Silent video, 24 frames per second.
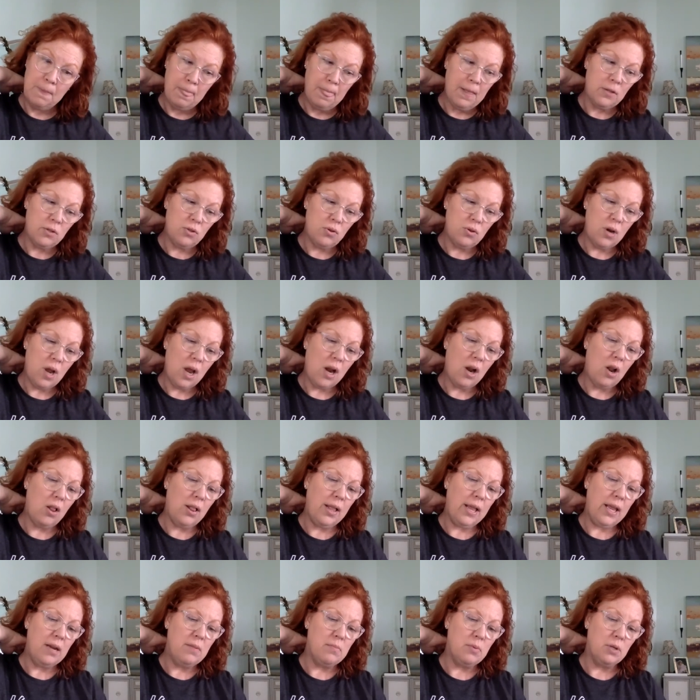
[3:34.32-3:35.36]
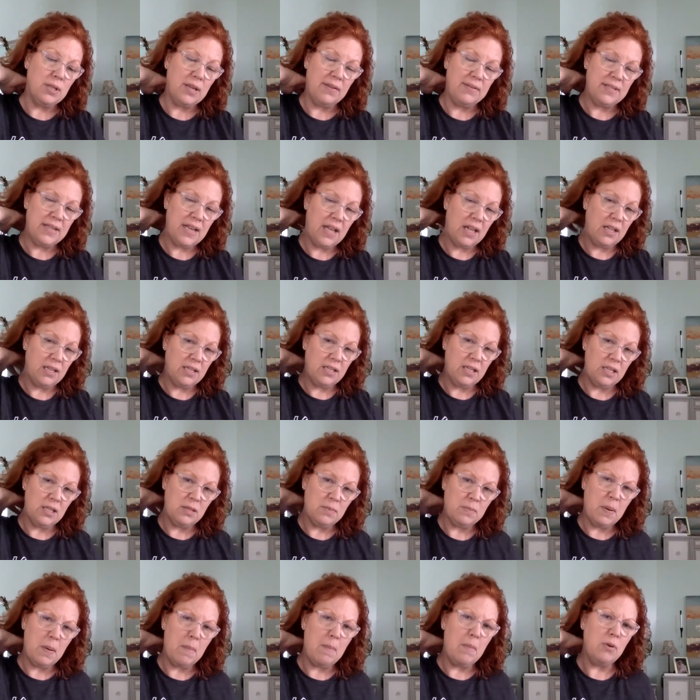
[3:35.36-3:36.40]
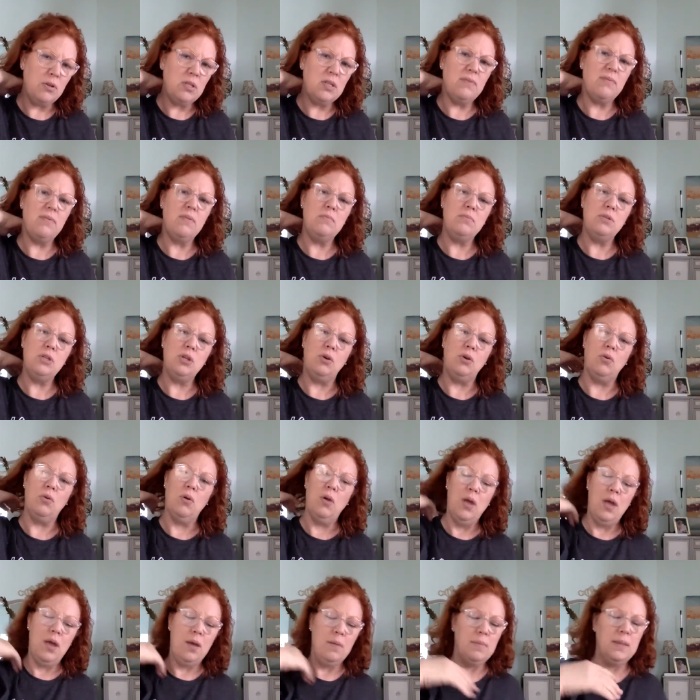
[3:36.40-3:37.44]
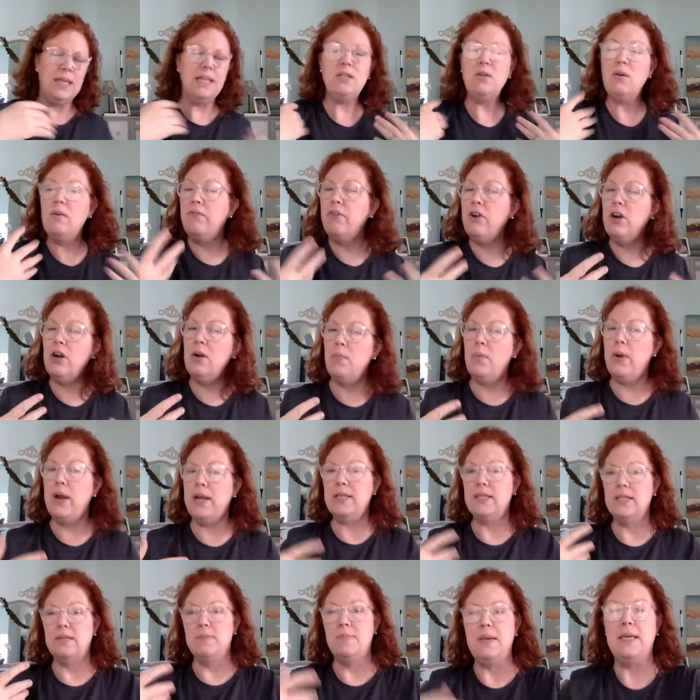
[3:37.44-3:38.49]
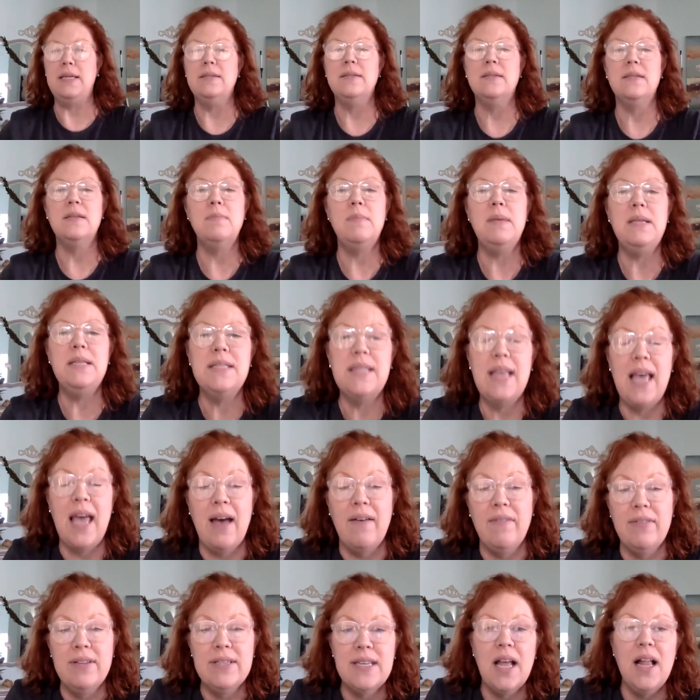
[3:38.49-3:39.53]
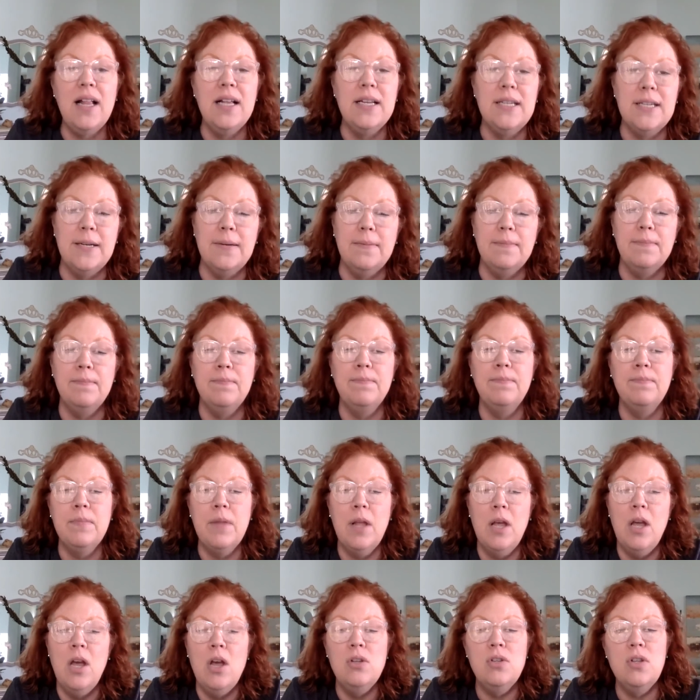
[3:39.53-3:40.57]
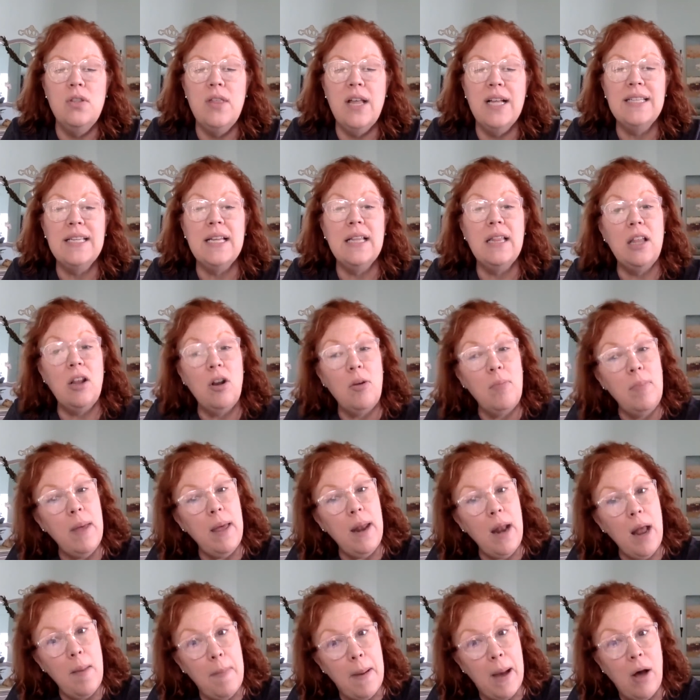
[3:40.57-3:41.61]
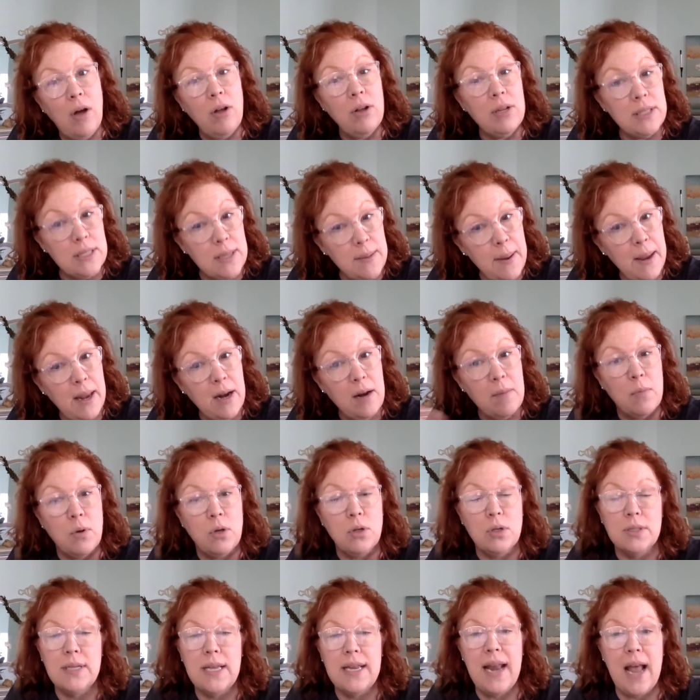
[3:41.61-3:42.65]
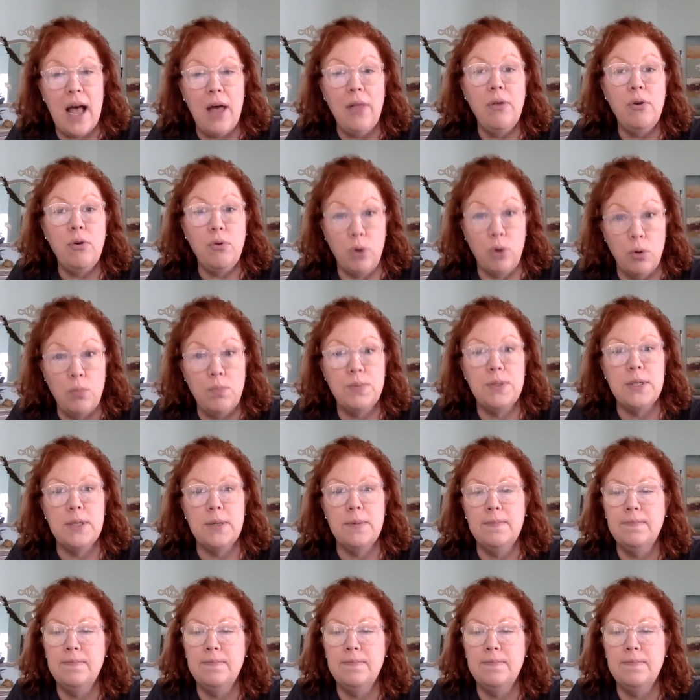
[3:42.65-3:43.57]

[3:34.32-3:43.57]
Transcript: So not all animals have skeletons, but most of them do. But that's what vertebrates means. It means they have a skeleton. So that's a little bit about some animals and how they're grouped.